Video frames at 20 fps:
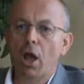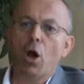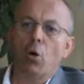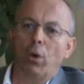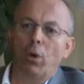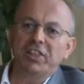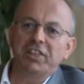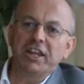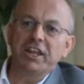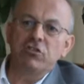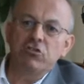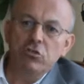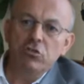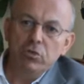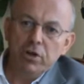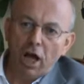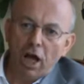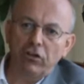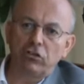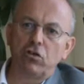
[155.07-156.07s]
What they do
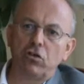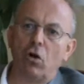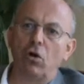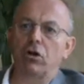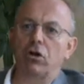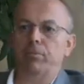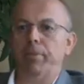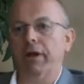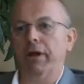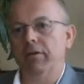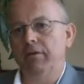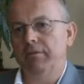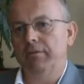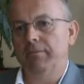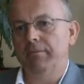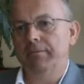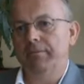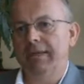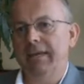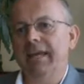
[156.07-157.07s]
not talk about
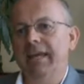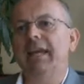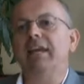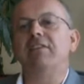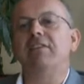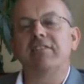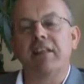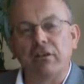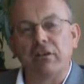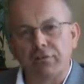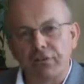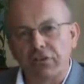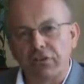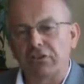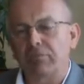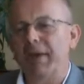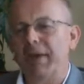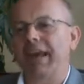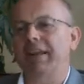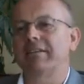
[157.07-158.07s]
is
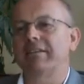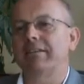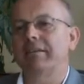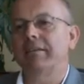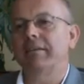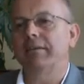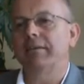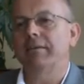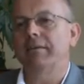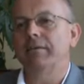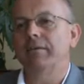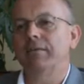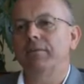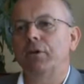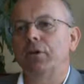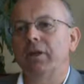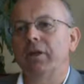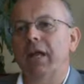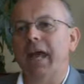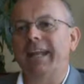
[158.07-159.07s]
self-respect
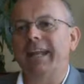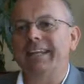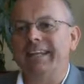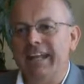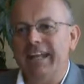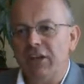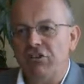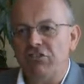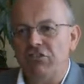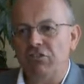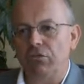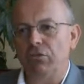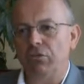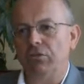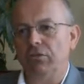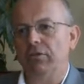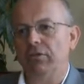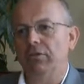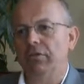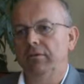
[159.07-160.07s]
and nationhood
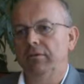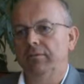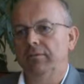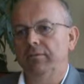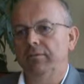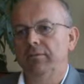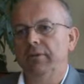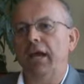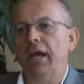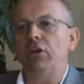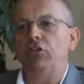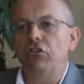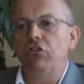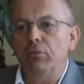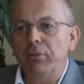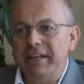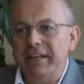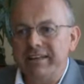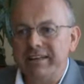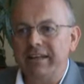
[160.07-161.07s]
and
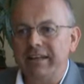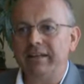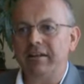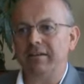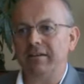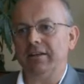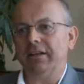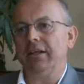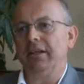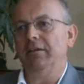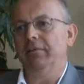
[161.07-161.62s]
human dignity.